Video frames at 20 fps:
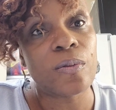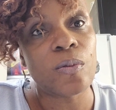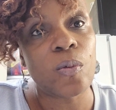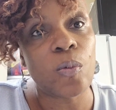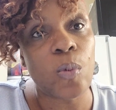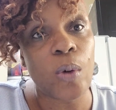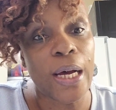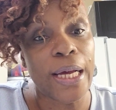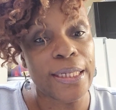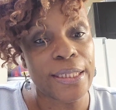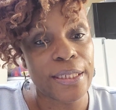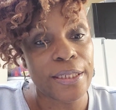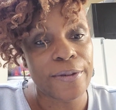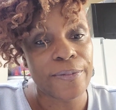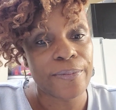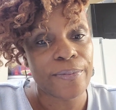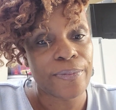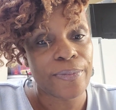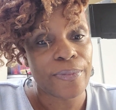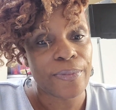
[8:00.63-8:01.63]
what
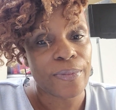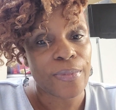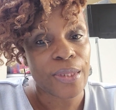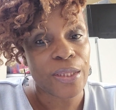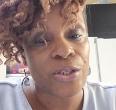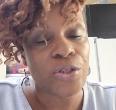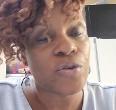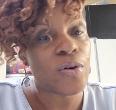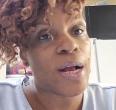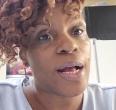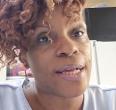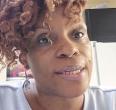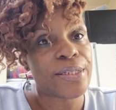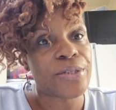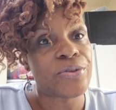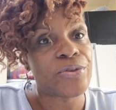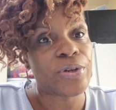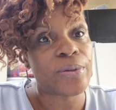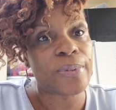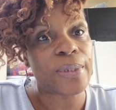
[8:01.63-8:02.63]
trials
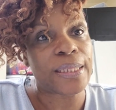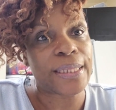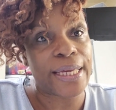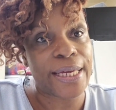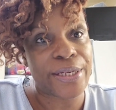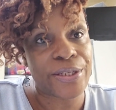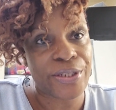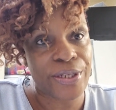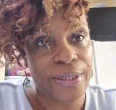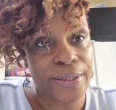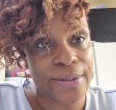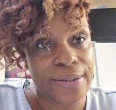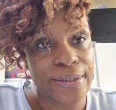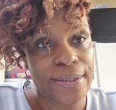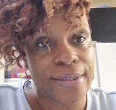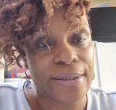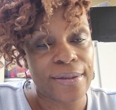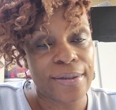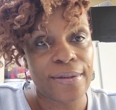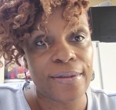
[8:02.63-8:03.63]
and
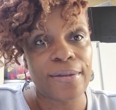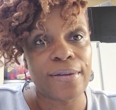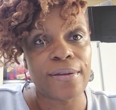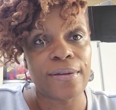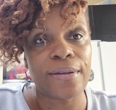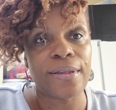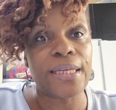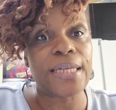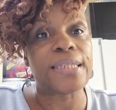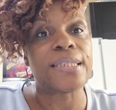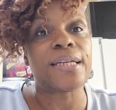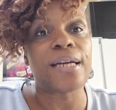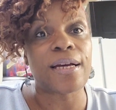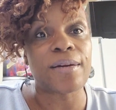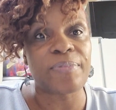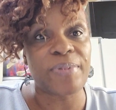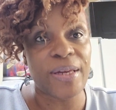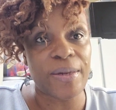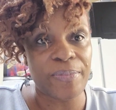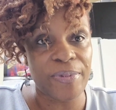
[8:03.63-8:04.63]
tribulations these
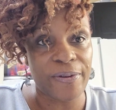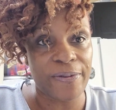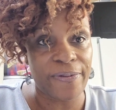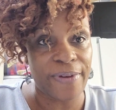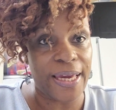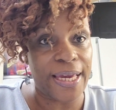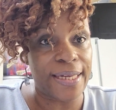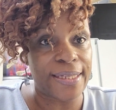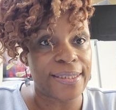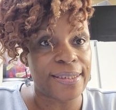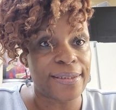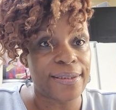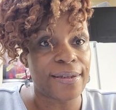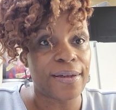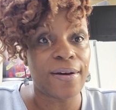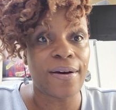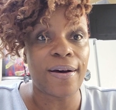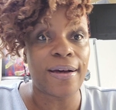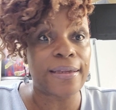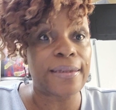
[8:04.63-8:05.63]
young people face
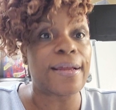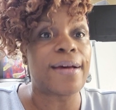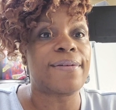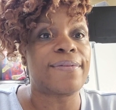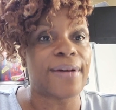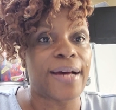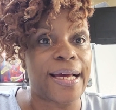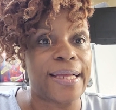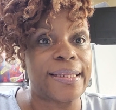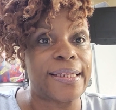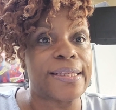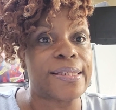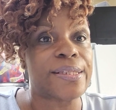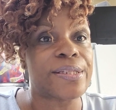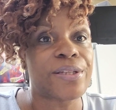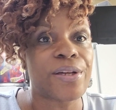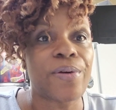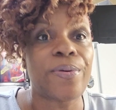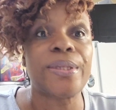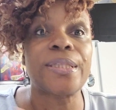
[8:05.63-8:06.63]
on Love Island.
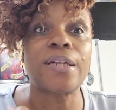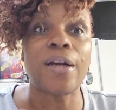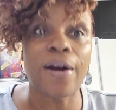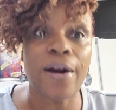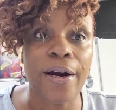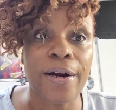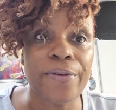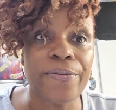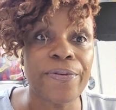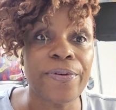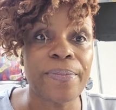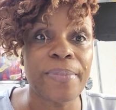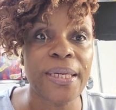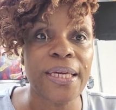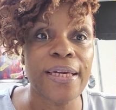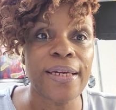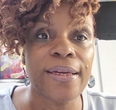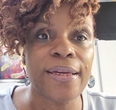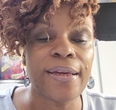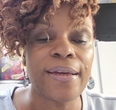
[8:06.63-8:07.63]
So it's hard for
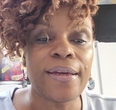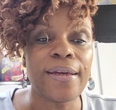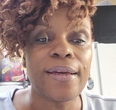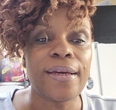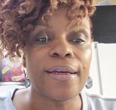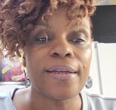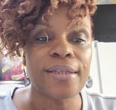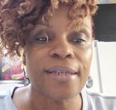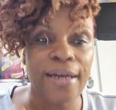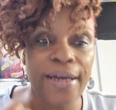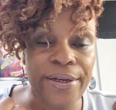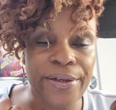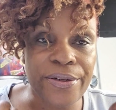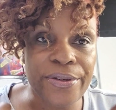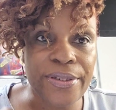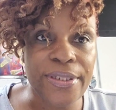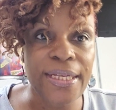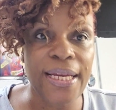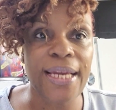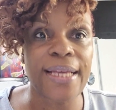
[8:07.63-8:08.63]
me to
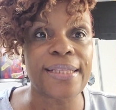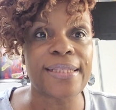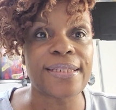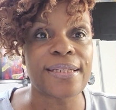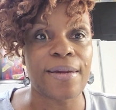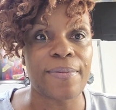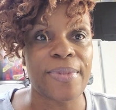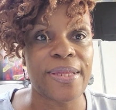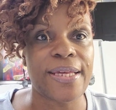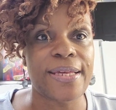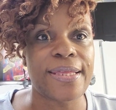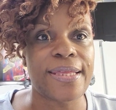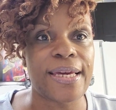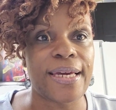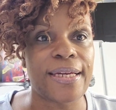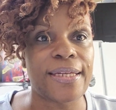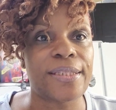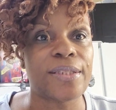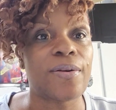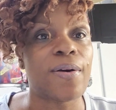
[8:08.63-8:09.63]
understand some of the
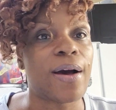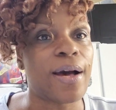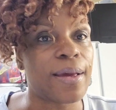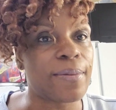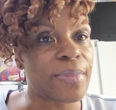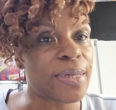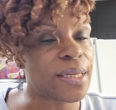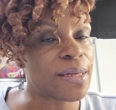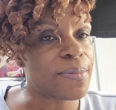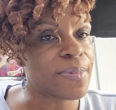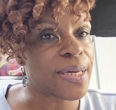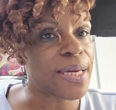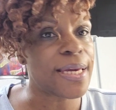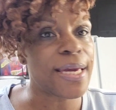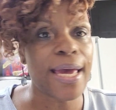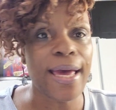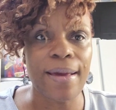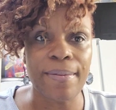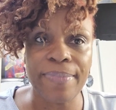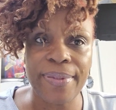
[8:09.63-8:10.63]
things. So I'm going to
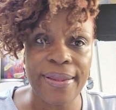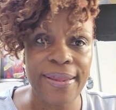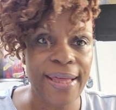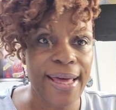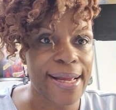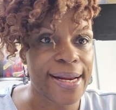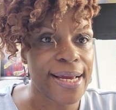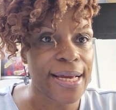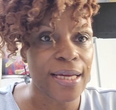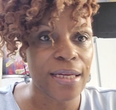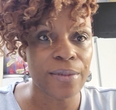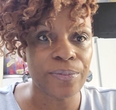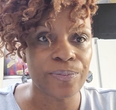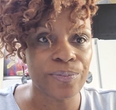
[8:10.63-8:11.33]
be empathetic